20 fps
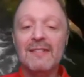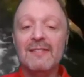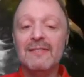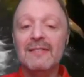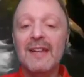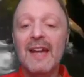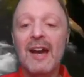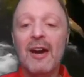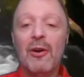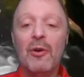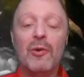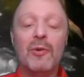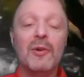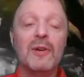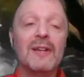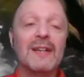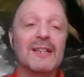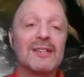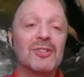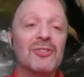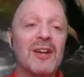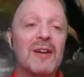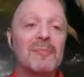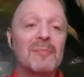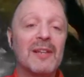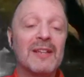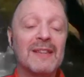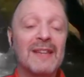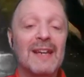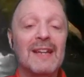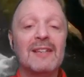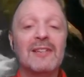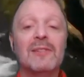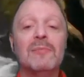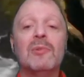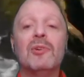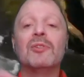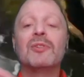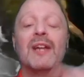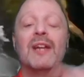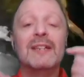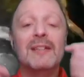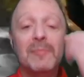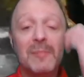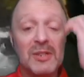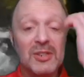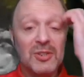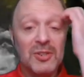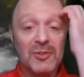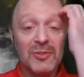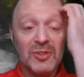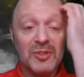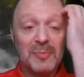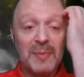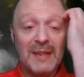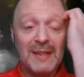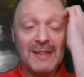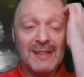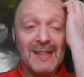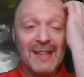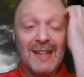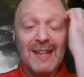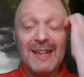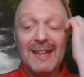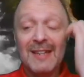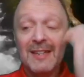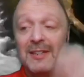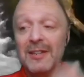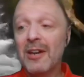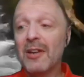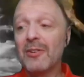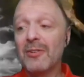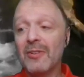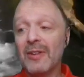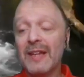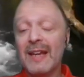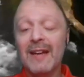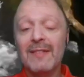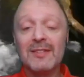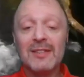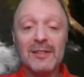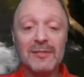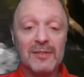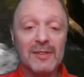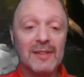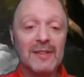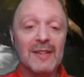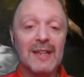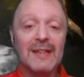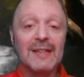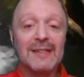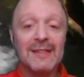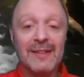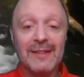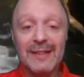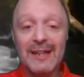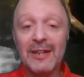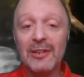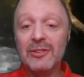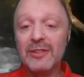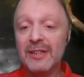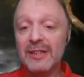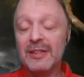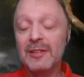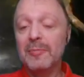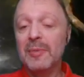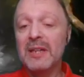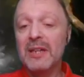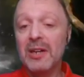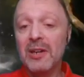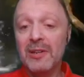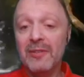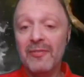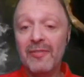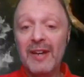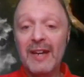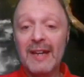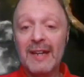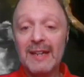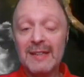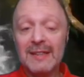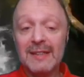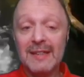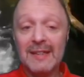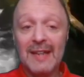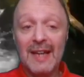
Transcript: now extrapolate that to multi-dimensional space. You not only have something that is not guaranteed to be convex and